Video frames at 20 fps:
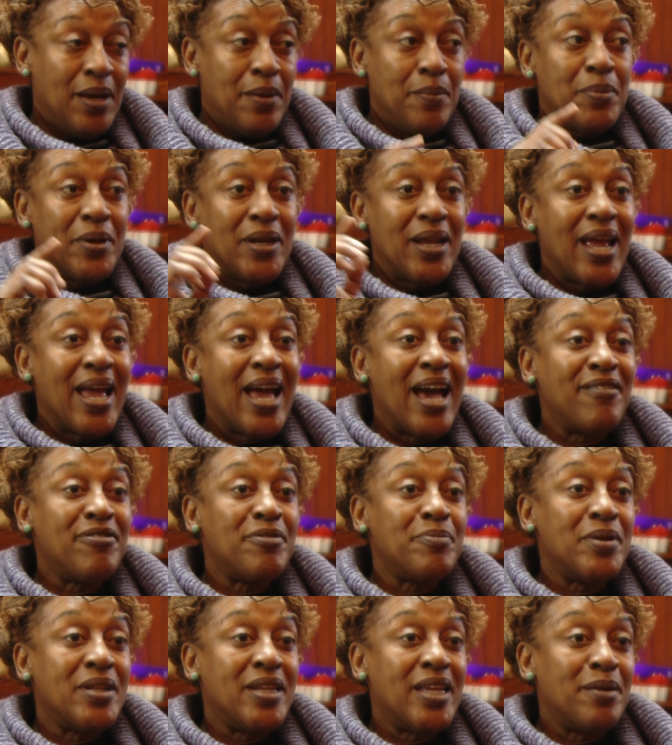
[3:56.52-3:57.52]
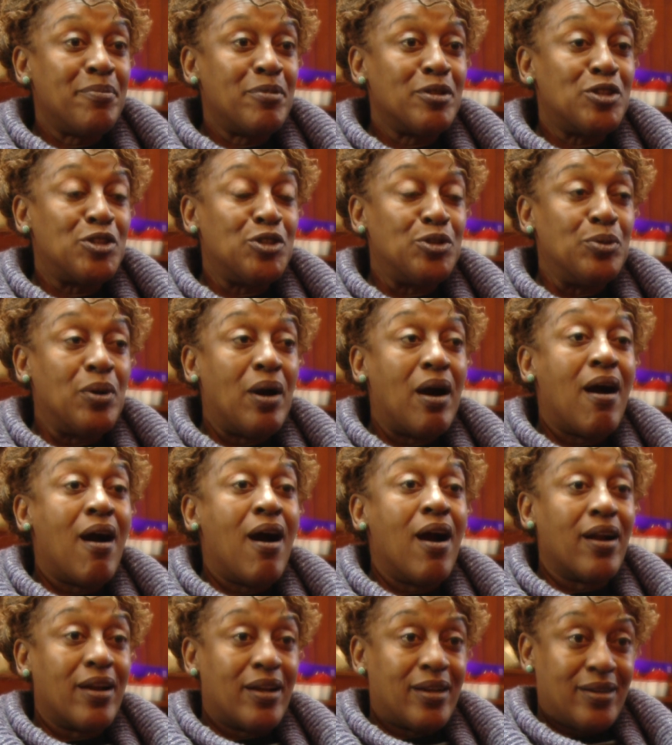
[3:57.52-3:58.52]
But I haven't been able to
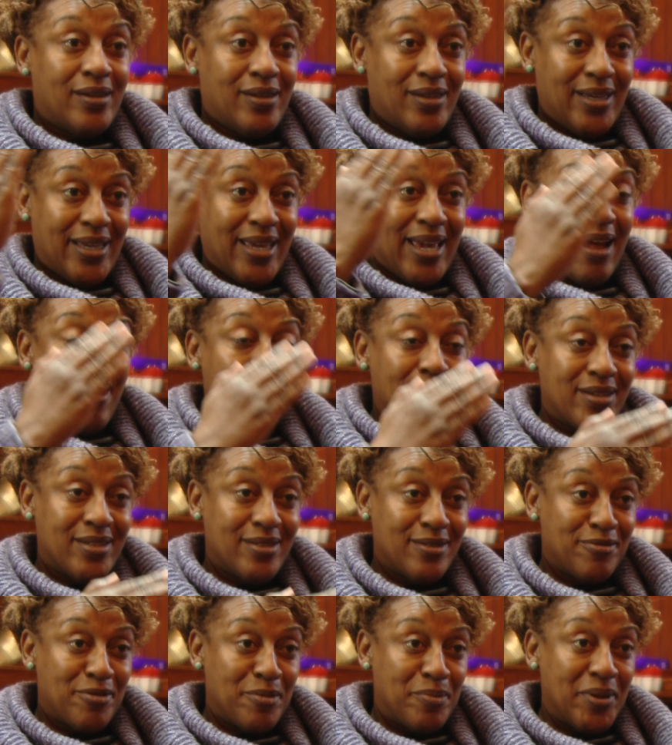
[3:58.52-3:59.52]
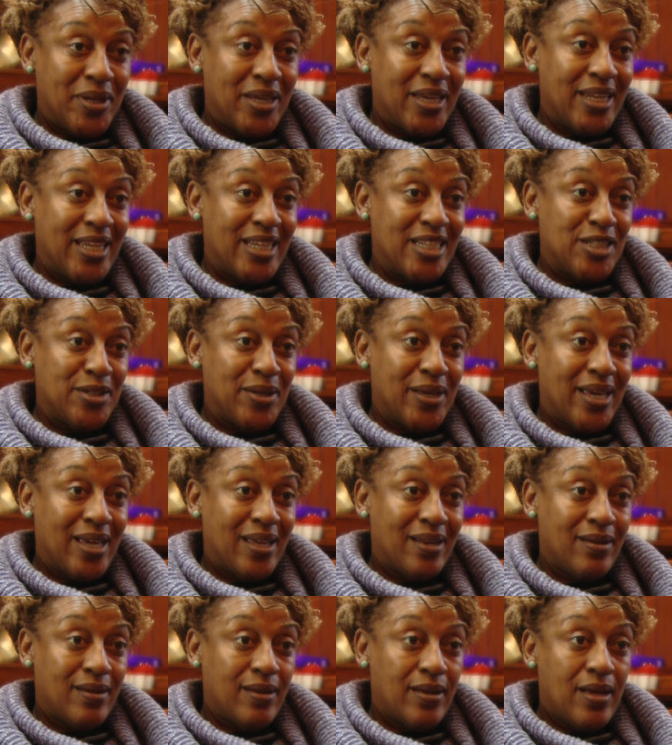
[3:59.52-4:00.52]
arc a character from beginning to
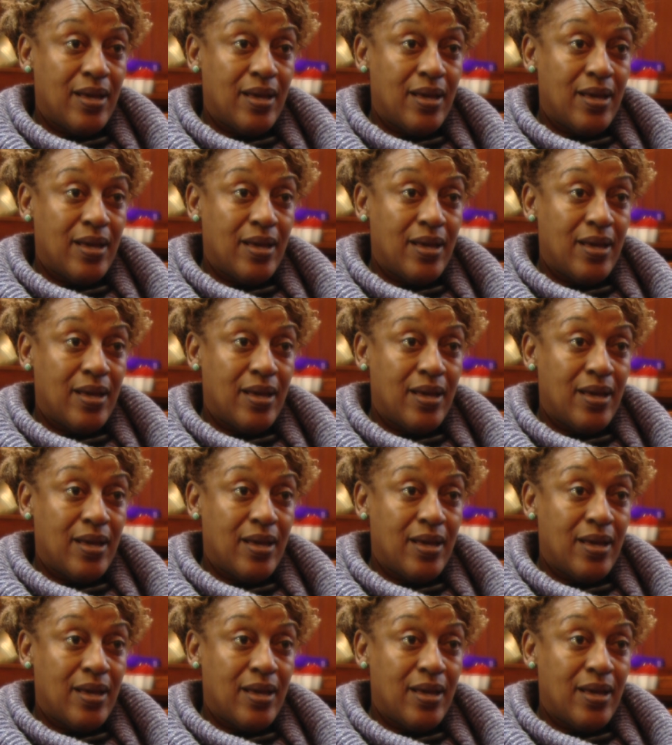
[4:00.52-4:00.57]
end